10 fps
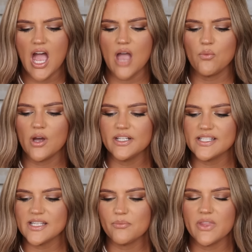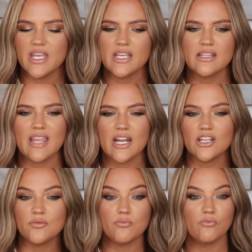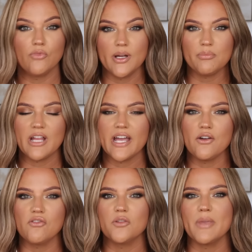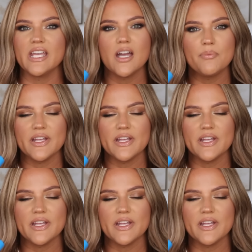I wanted something that I could reapply over makeup.